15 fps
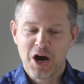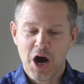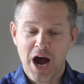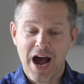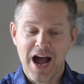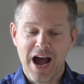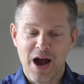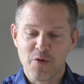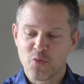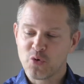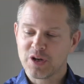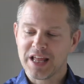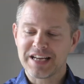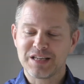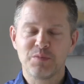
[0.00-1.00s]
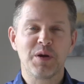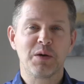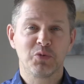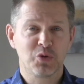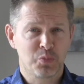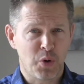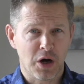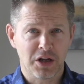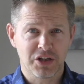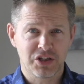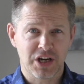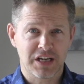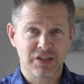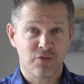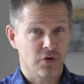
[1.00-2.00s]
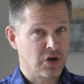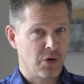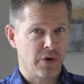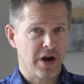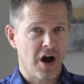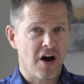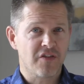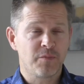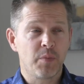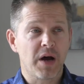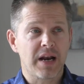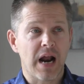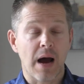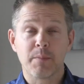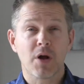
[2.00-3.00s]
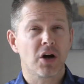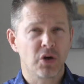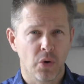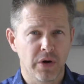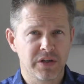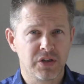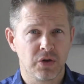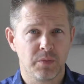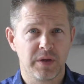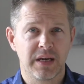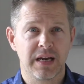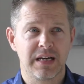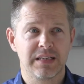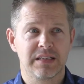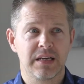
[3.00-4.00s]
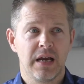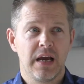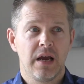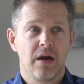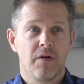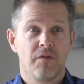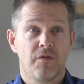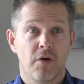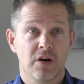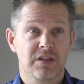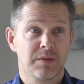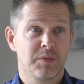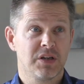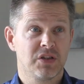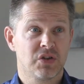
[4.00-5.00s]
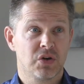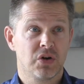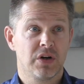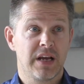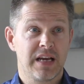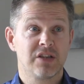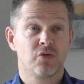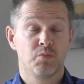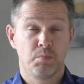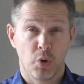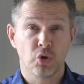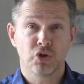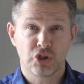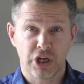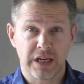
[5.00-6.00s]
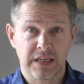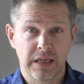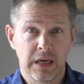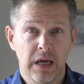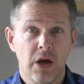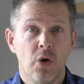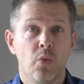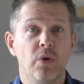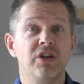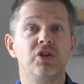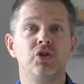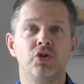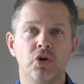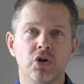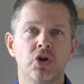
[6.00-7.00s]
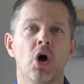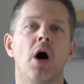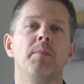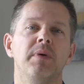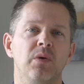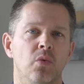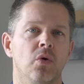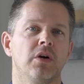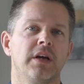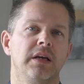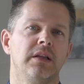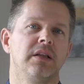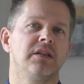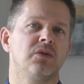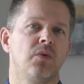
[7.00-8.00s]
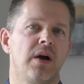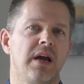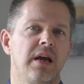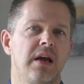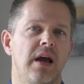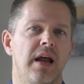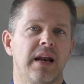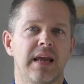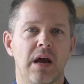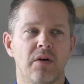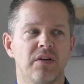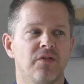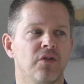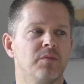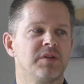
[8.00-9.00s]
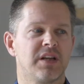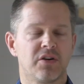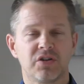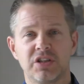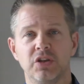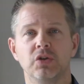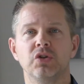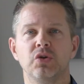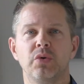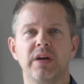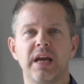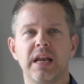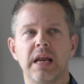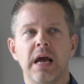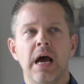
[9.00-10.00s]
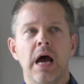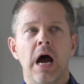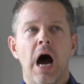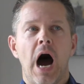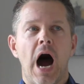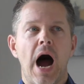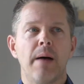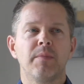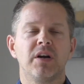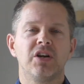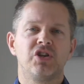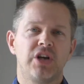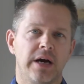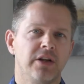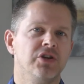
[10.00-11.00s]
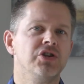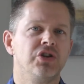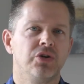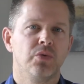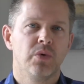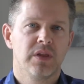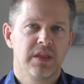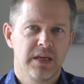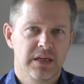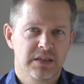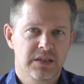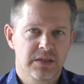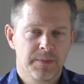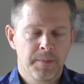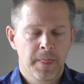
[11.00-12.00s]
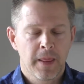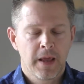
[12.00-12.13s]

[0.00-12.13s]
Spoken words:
I would like to be able to apologize for going off, but I'm not going to, because as far as I'm concerned, it's bullshit. We should not be working this way, and accounting firms that are still doing it, I'm gonna challenge you with this.